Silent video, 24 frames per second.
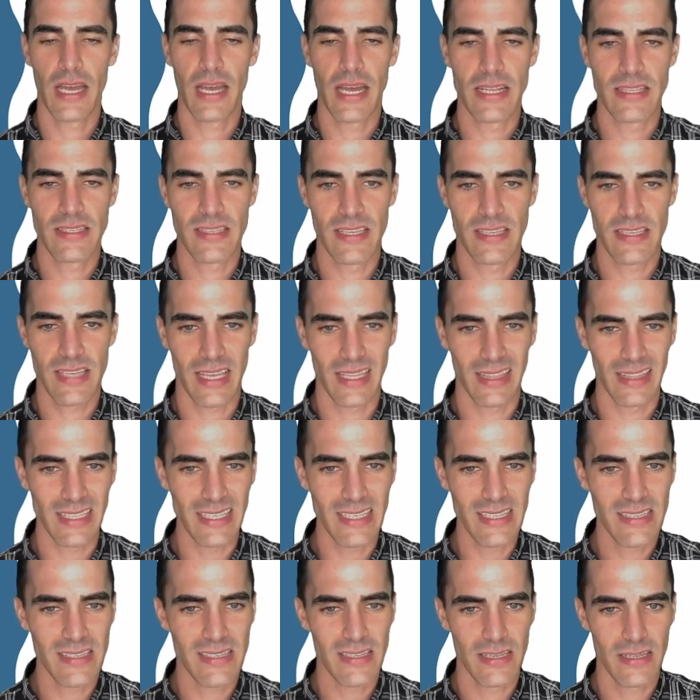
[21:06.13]
It's this at
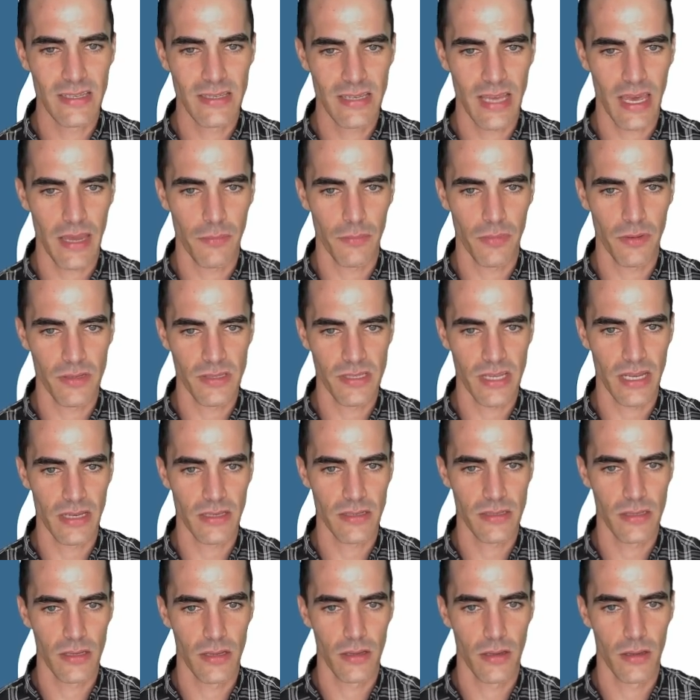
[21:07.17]
least
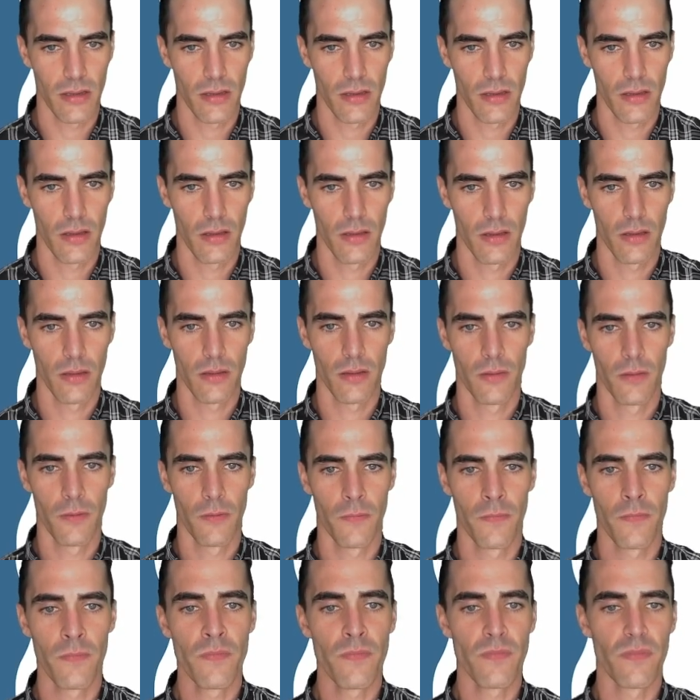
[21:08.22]
10%.
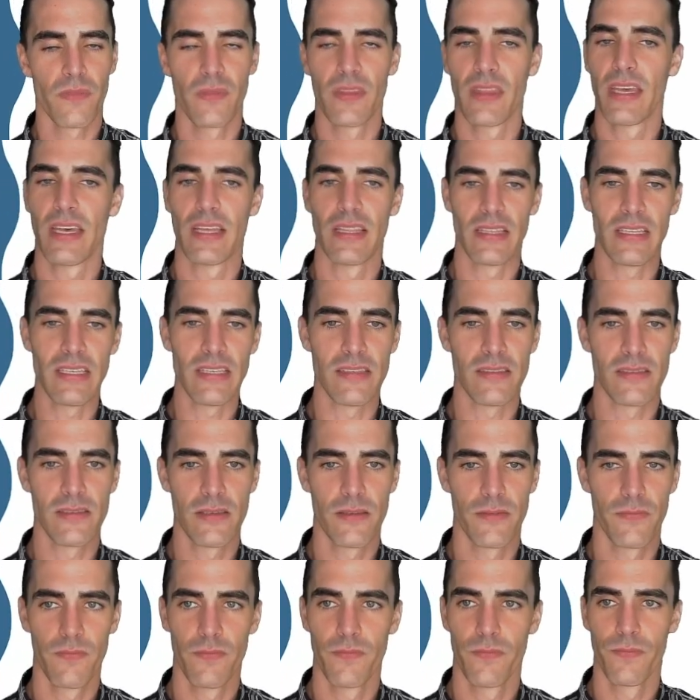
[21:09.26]
At least.
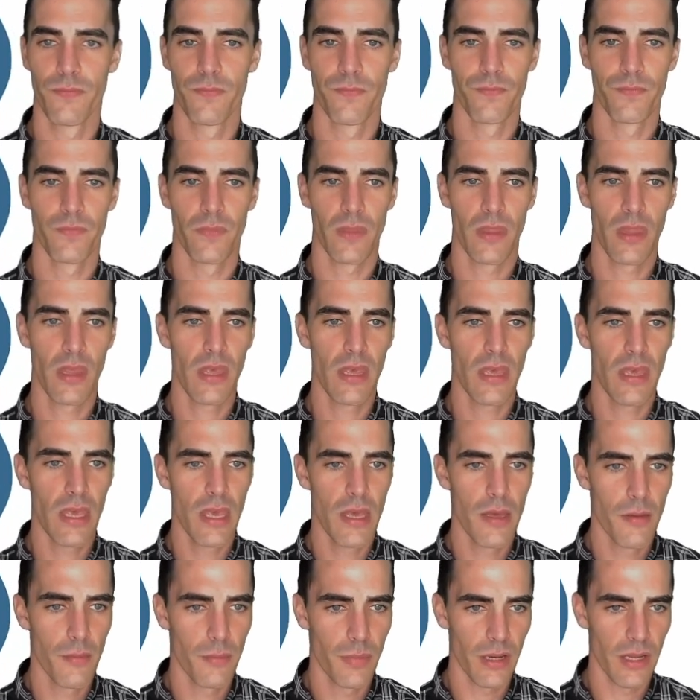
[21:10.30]

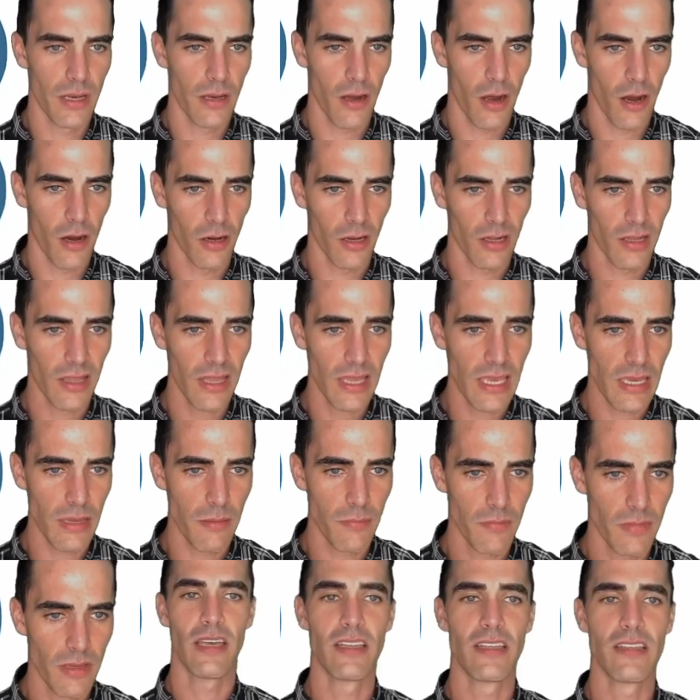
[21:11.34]
But our
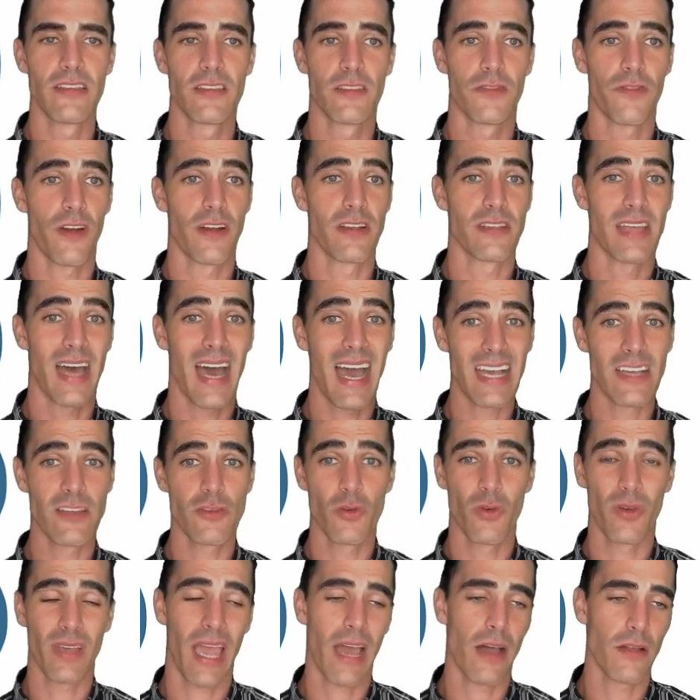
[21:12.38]
claim, at least as far as the high
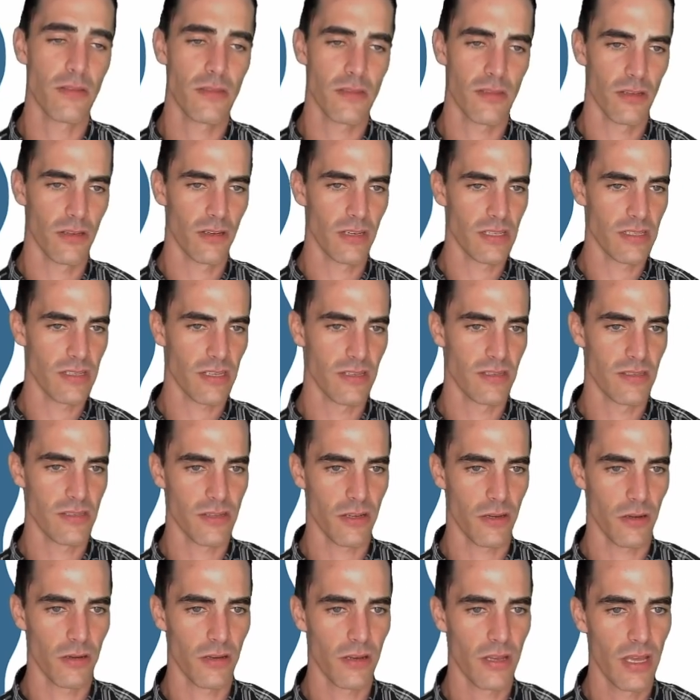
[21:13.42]
school counselor is
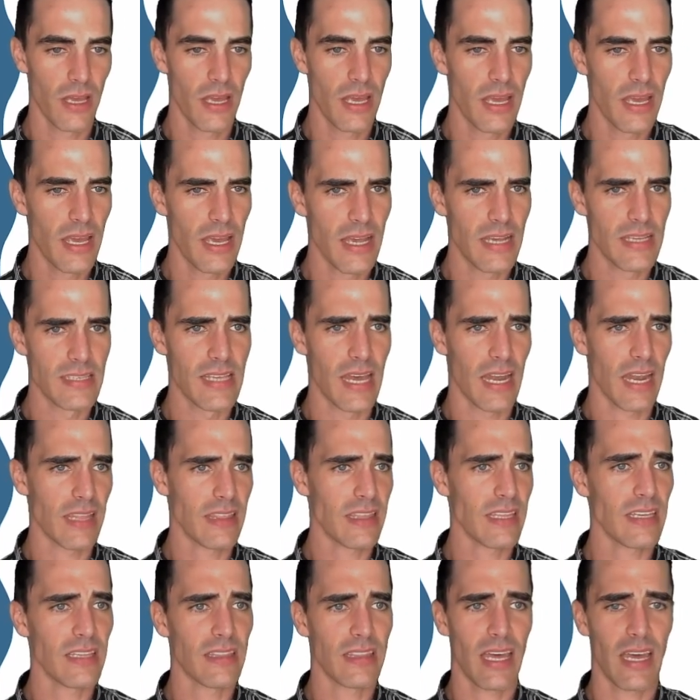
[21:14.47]
concerned, is that I
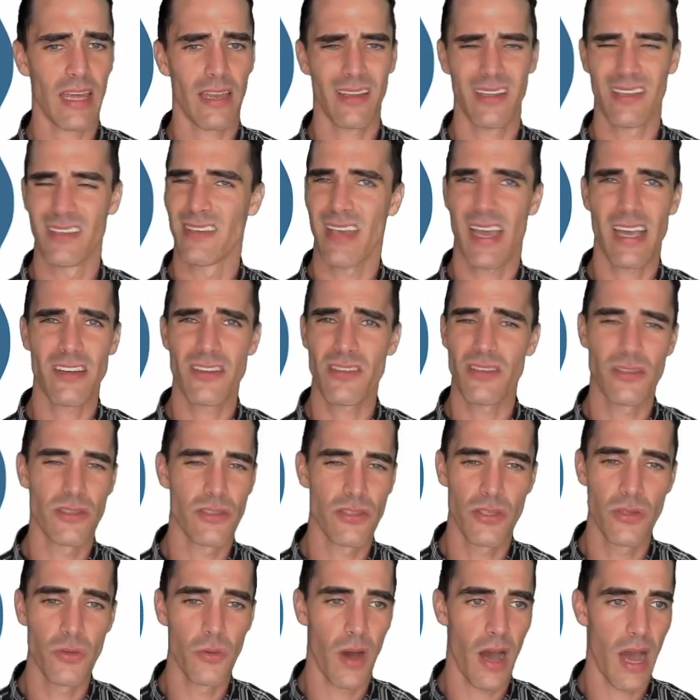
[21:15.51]
think that is actually
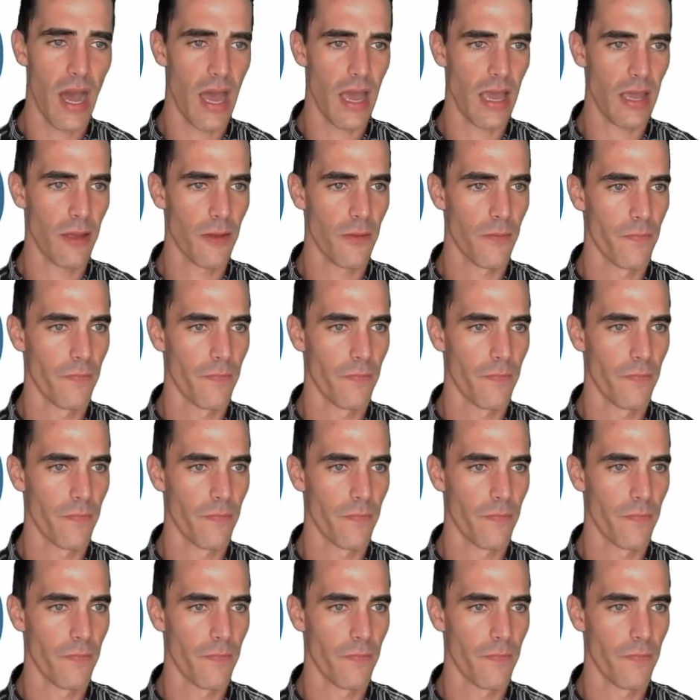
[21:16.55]
too high.